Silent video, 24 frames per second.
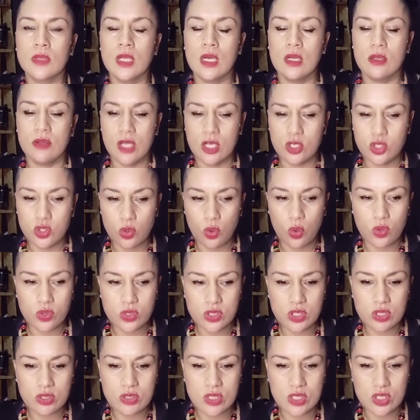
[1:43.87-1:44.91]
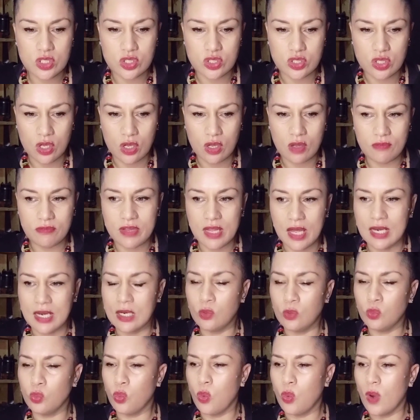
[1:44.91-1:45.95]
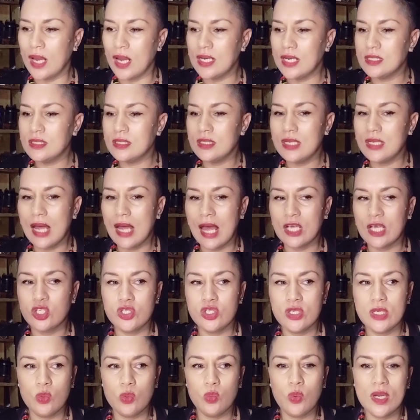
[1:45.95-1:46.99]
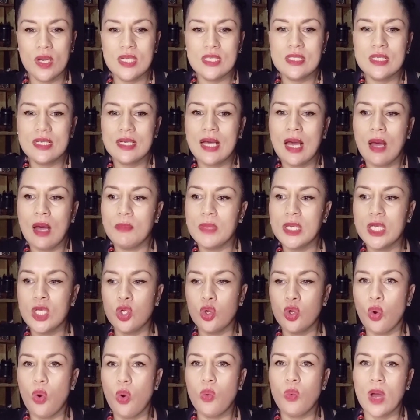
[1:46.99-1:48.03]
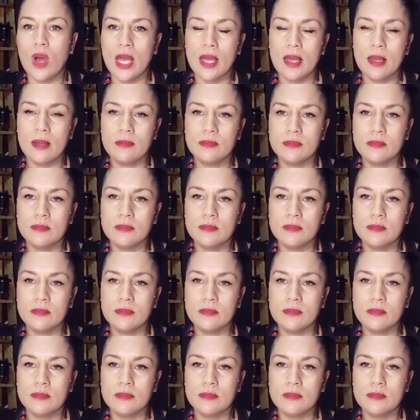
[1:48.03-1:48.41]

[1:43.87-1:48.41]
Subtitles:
that you also deserve that. And when is it coming your way?